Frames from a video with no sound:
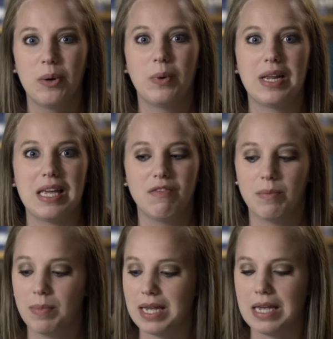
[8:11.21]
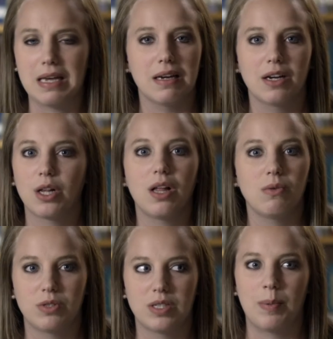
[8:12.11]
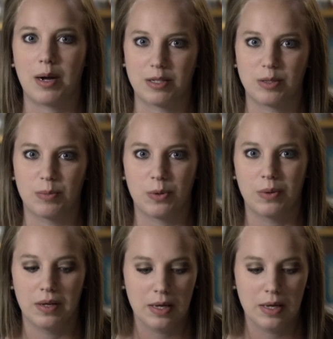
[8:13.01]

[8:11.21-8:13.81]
would even be close to possible.